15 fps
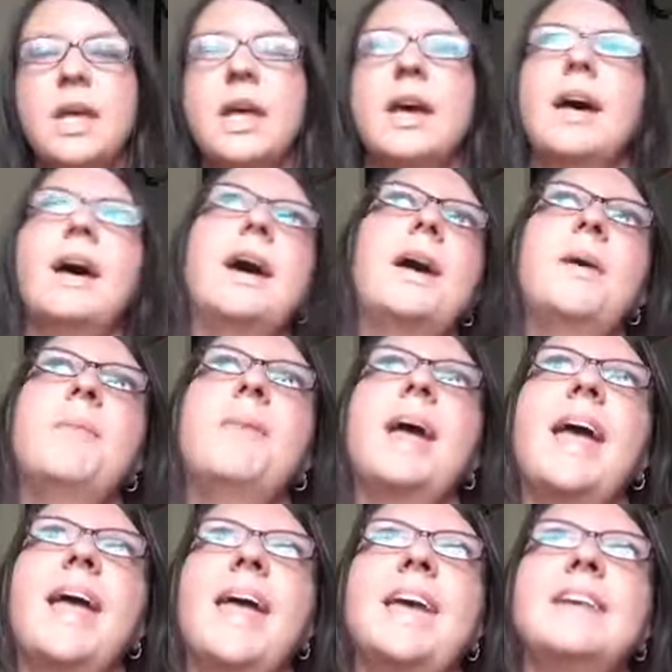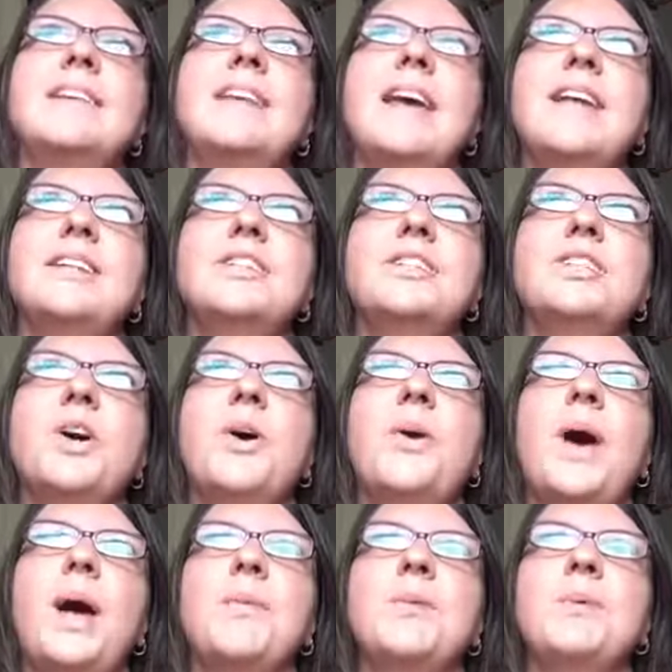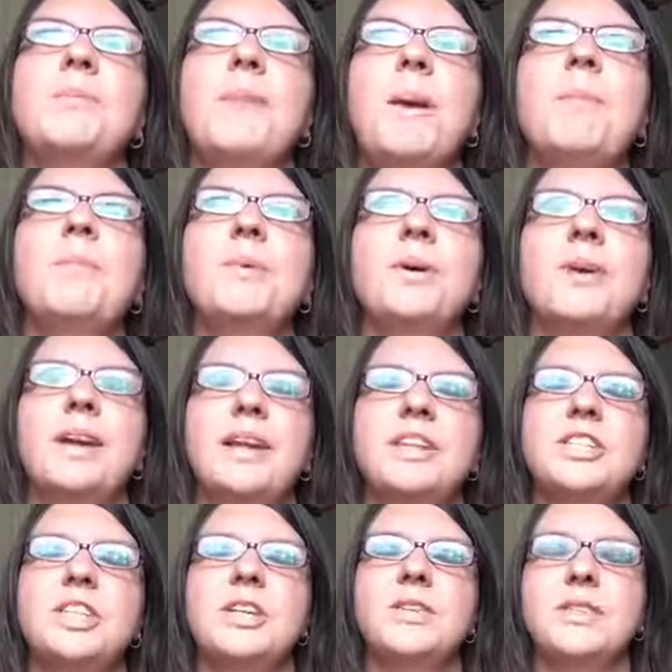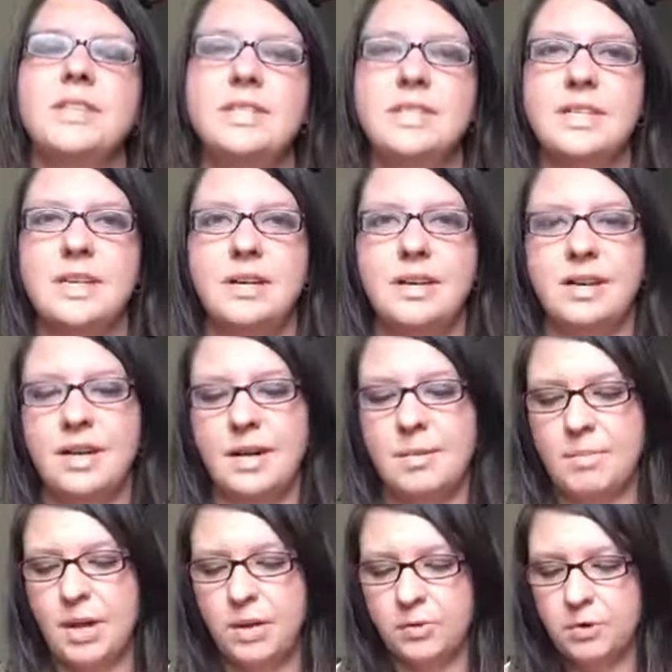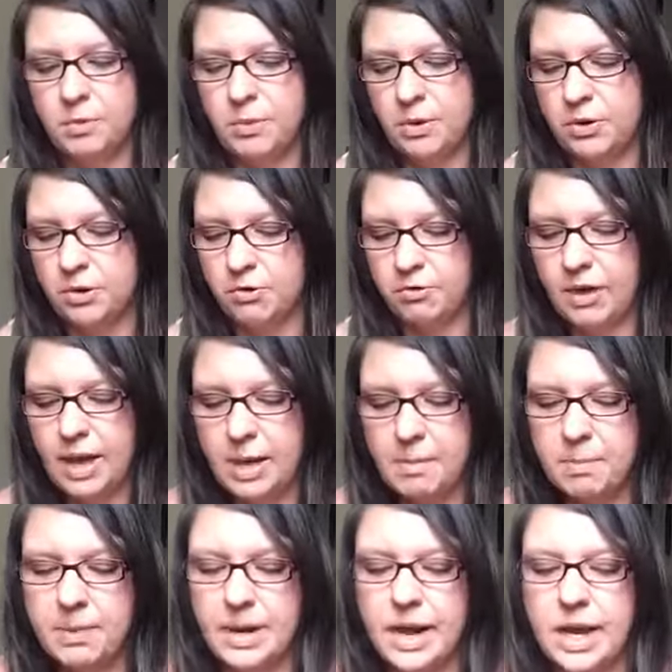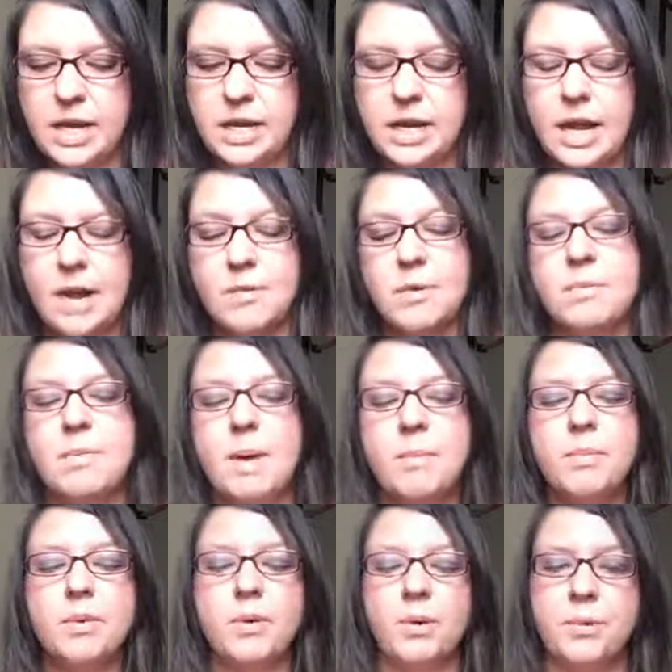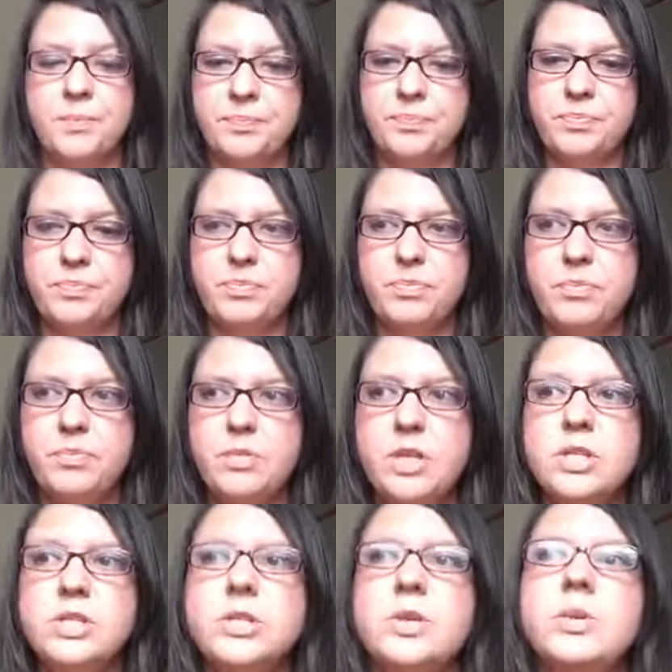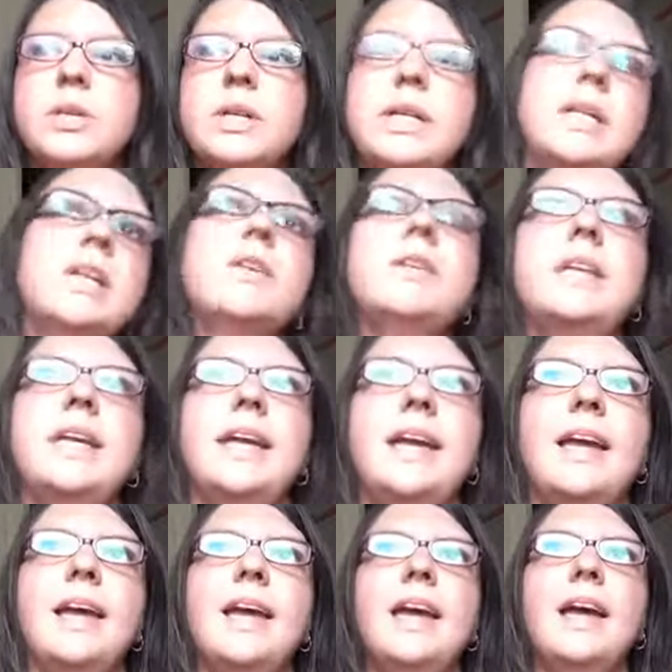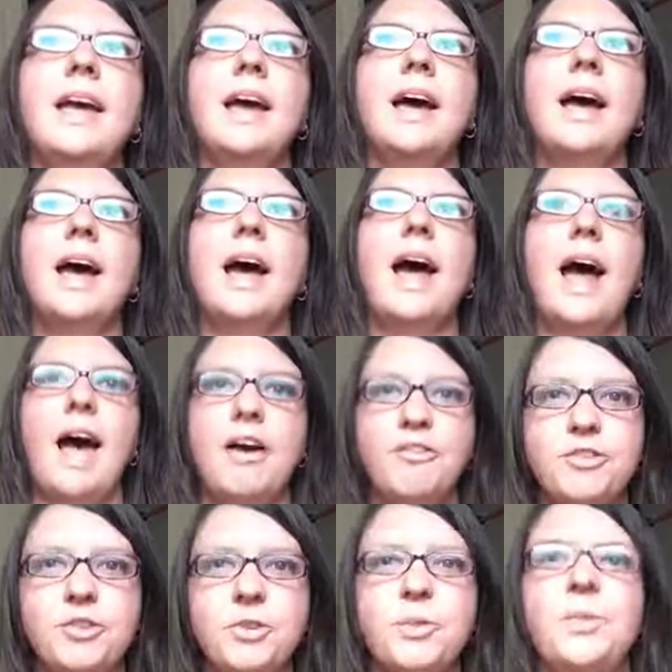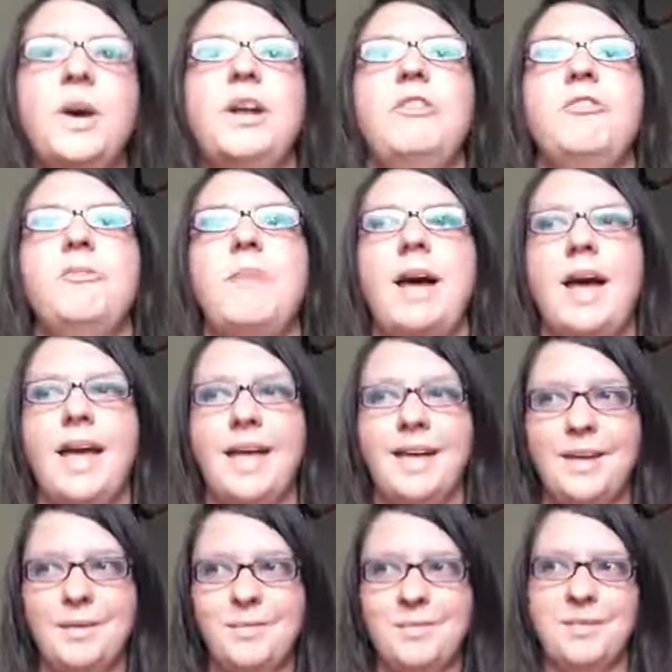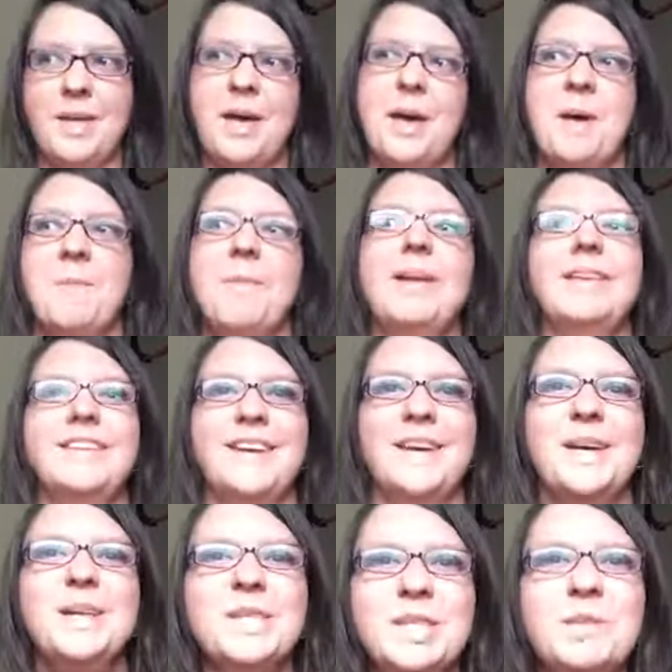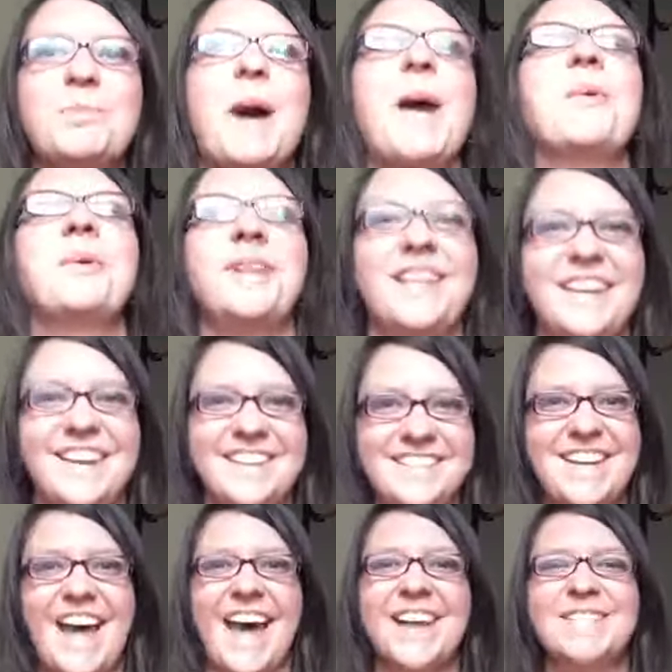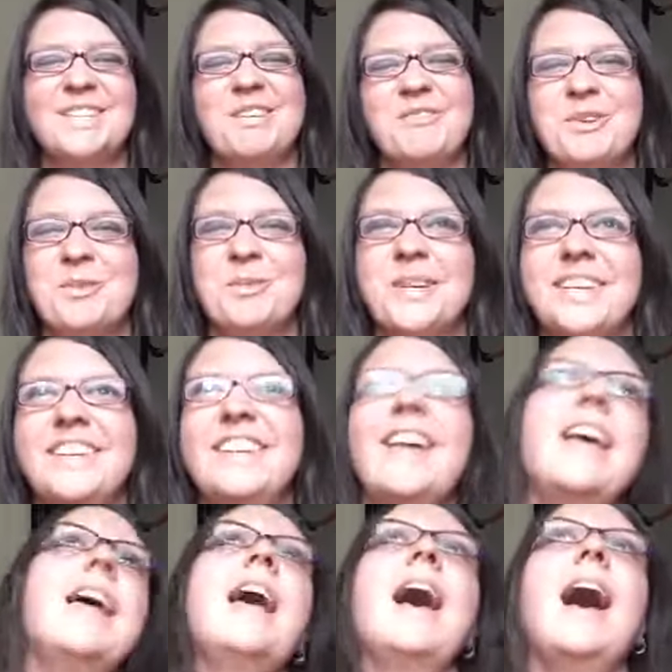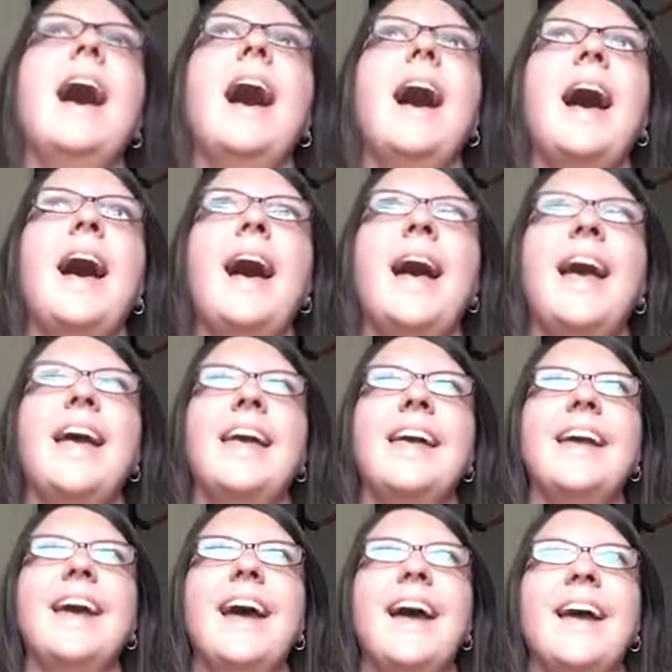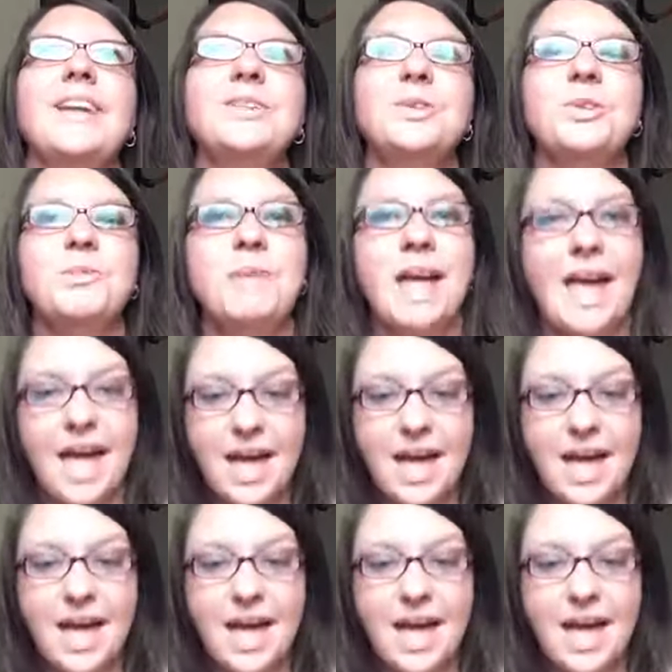So I remember, and I shared this in my group On Your Vibe, but I remember so clearly after one of my spiraling attacks, if you will, I told my